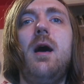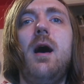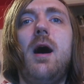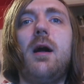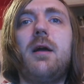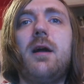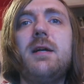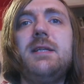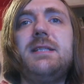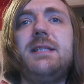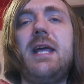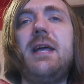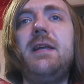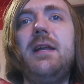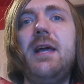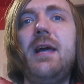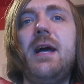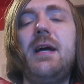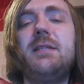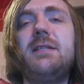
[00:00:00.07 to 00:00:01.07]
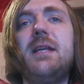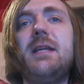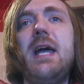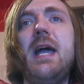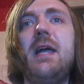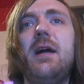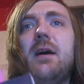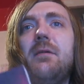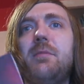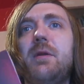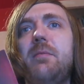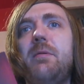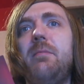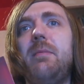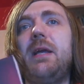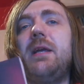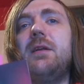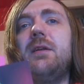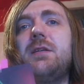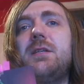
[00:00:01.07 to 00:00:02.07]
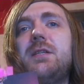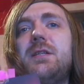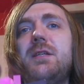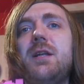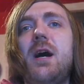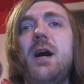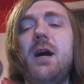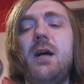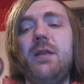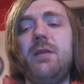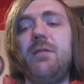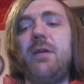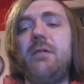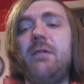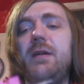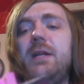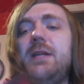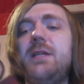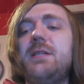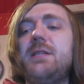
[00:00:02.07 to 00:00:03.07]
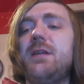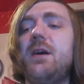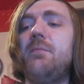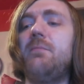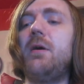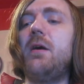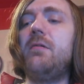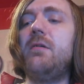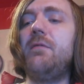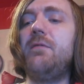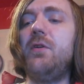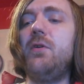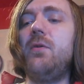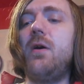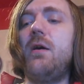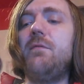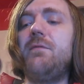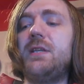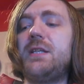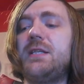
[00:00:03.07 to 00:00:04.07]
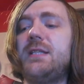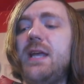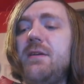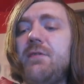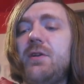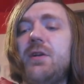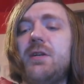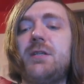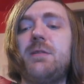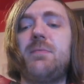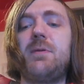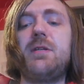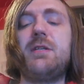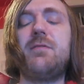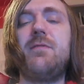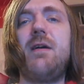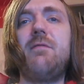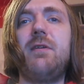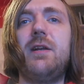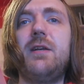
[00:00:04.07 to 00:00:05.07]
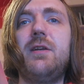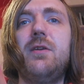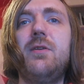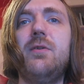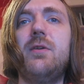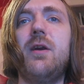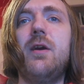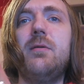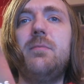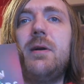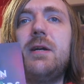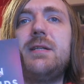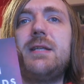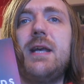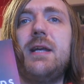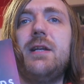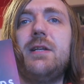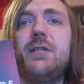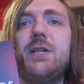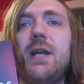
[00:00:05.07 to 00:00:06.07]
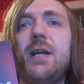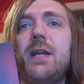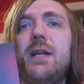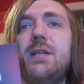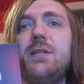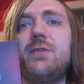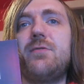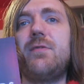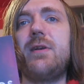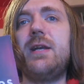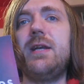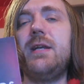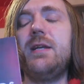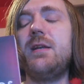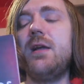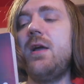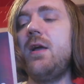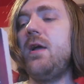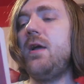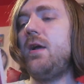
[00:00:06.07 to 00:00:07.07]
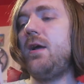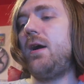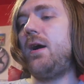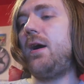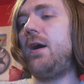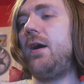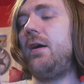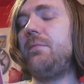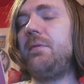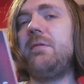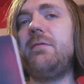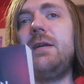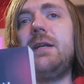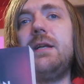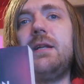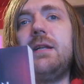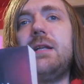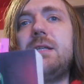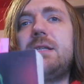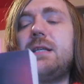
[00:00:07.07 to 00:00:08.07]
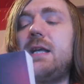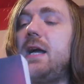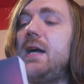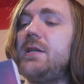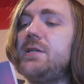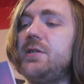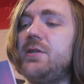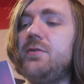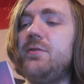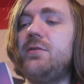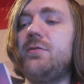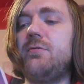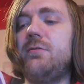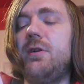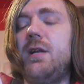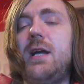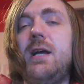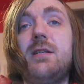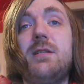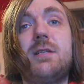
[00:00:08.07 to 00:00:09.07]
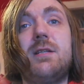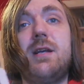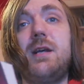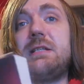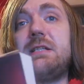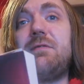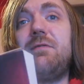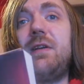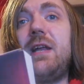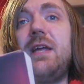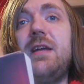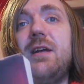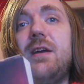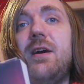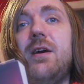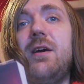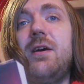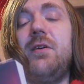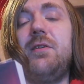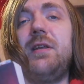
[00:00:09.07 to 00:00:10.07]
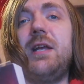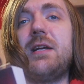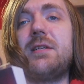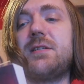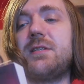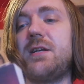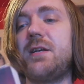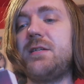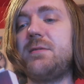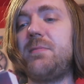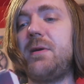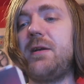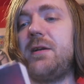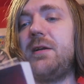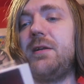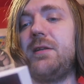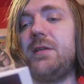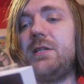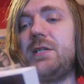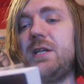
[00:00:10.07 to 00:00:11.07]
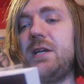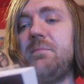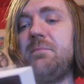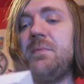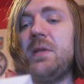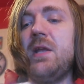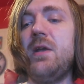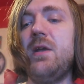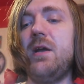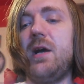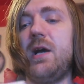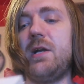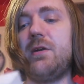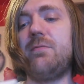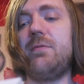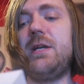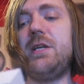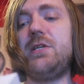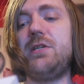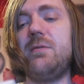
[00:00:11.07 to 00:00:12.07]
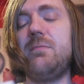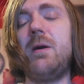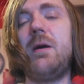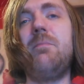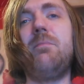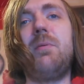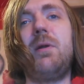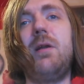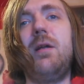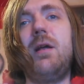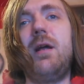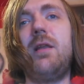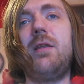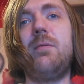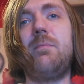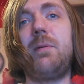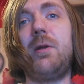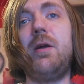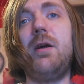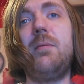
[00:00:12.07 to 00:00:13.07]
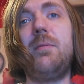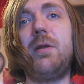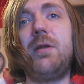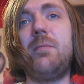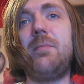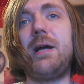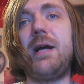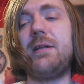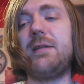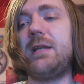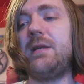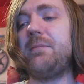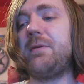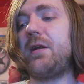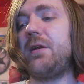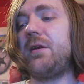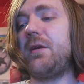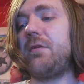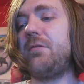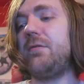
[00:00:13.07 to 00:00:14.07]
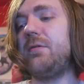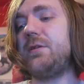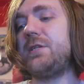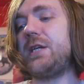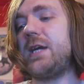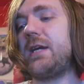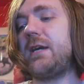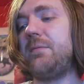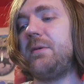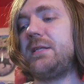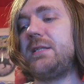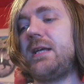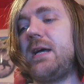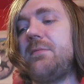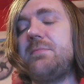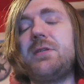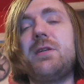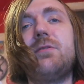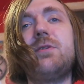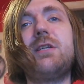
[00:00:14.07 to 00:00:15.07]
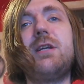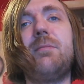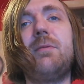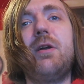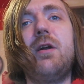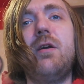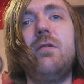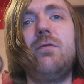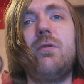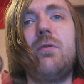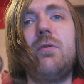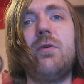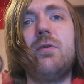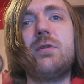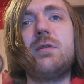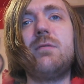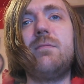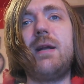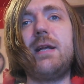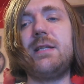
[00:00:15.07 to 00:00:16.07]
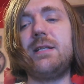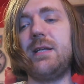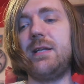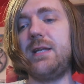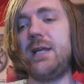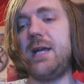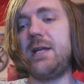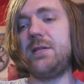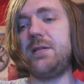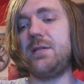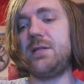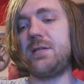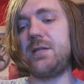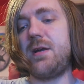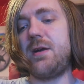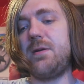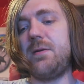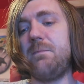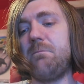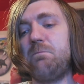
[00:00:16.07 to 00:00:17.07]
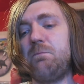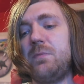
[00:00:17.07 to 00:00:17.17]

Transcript: Hi guys, Dane here, and today I'm going to be making a start, at the very least, on my review of The Seven Husbands of Evelyn Hugo by Taylor Jenkins Reid. Uh, I've been reading this, as usual, as, as of late, uh, on the exercise bike at the gym. I'm going to read you my bl uh, the blurb on the back, then I'm going to go through and check out my tabs, and I'll share my overall thoughts and rating at the end, so...